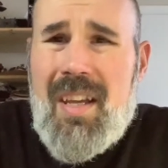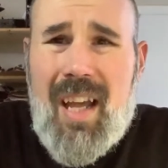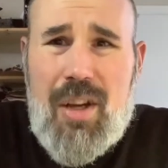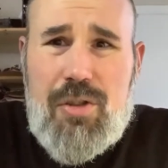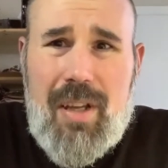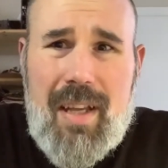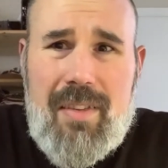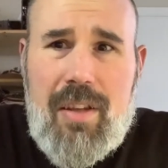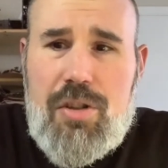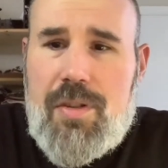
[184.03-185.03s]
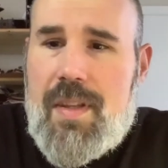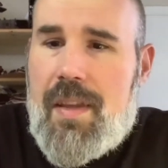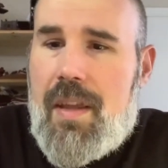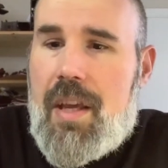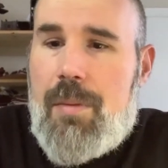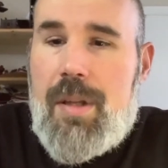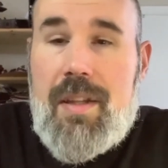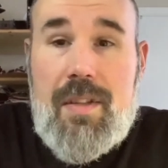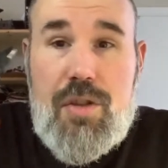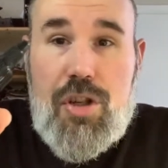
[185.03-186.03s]
Actually, I guess I should say they come in
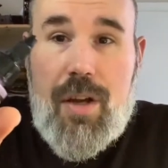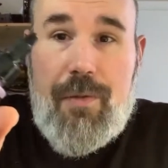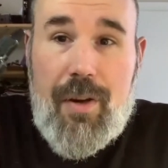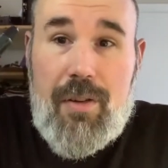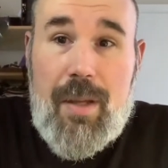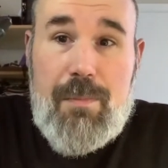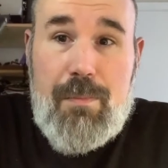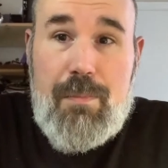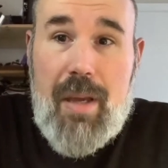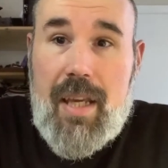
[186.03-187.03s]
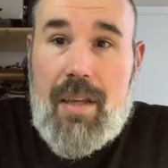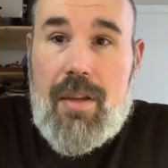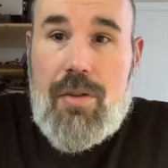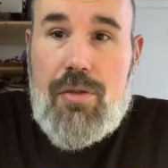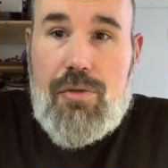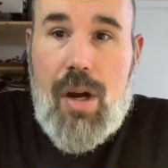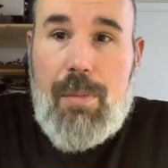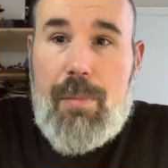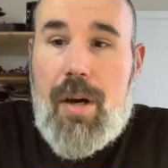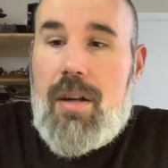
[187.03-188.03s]
these fairly big
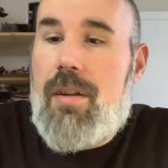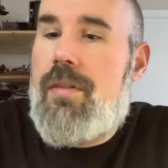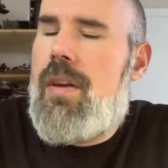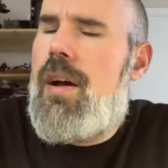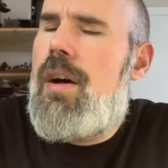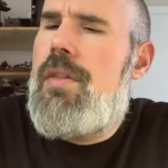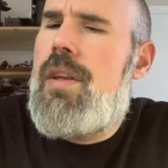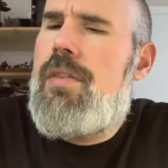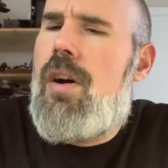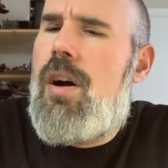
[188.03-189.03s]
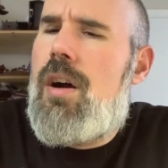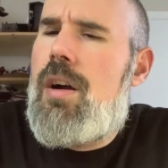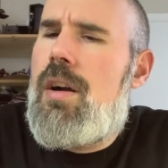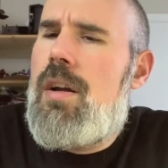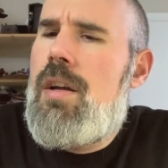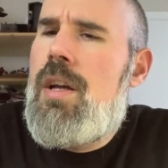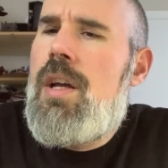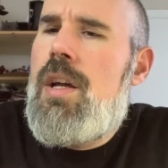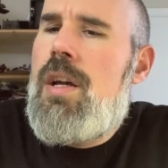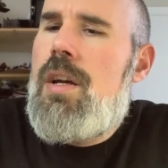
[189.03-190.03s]
dropper bottles. These are
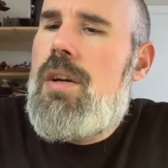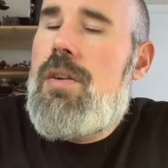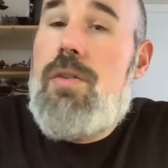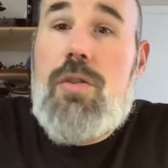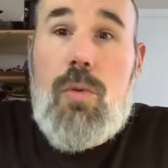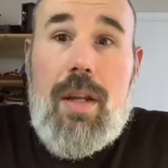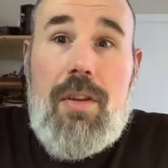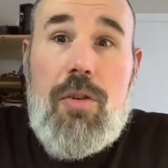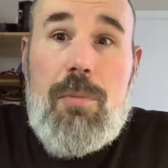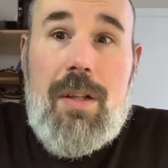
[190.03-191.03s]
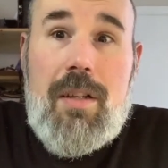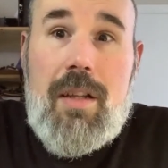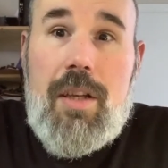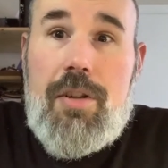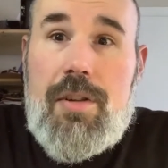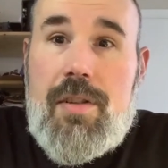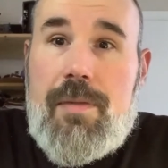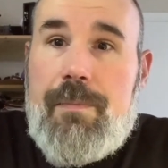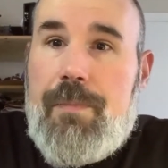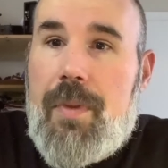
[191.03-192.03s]
22 milliliters,
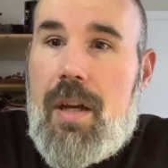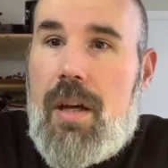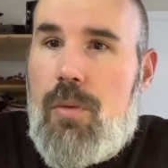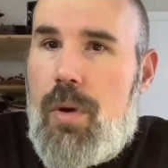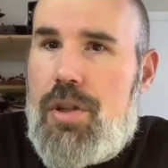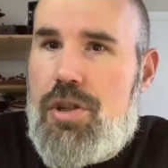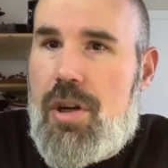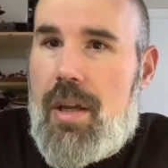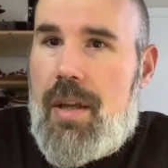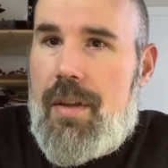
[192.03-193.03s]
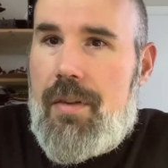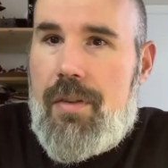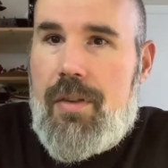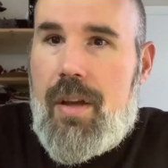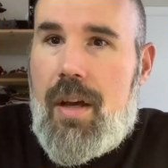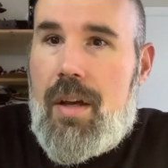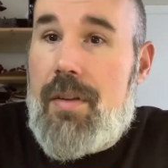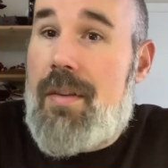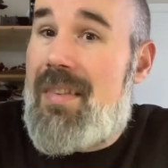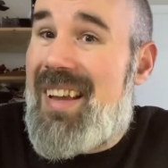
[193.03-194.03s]
which is
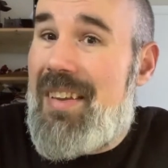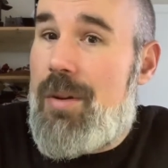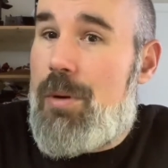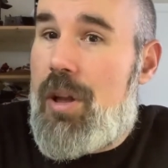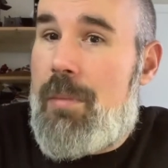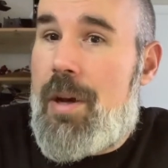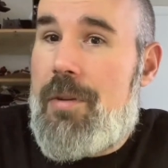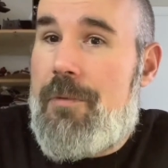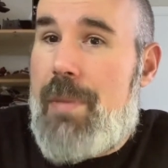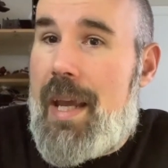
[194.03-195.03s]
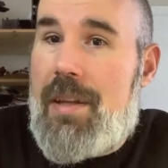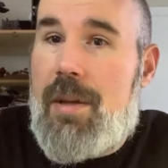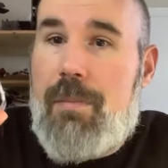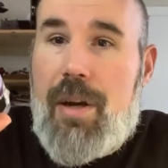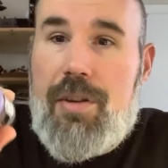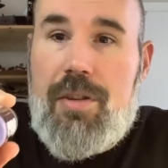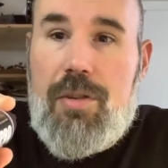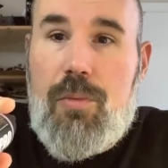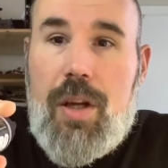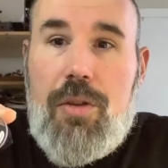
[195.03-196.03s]
a sizable amount of paint compared to
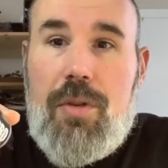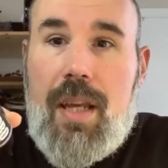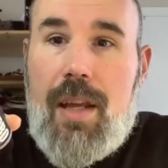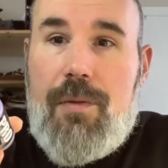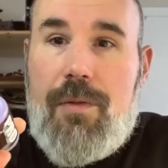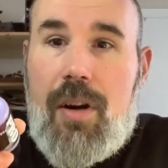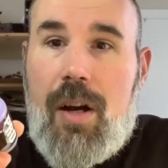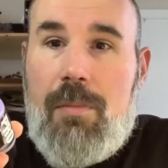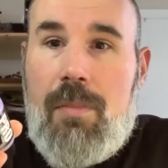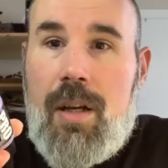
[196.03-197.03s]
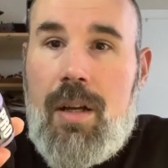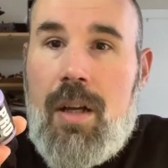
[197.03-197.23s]
what you'd get from